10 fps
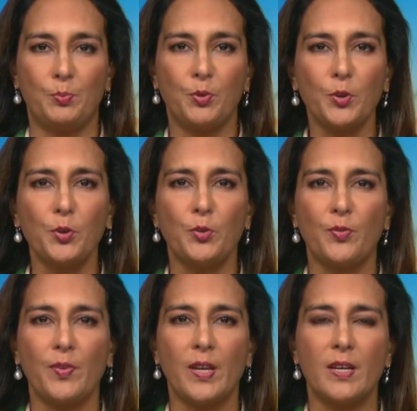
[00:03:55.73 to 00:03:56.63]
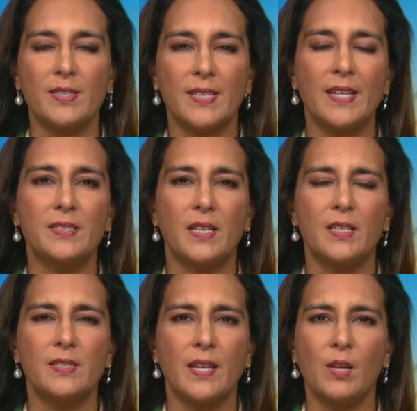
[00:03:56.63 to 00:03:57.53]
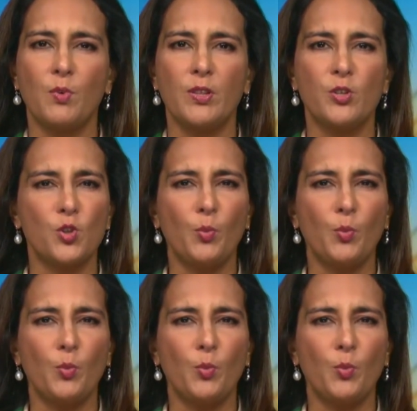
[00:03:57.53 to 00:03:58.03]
prove assent in a setting where there's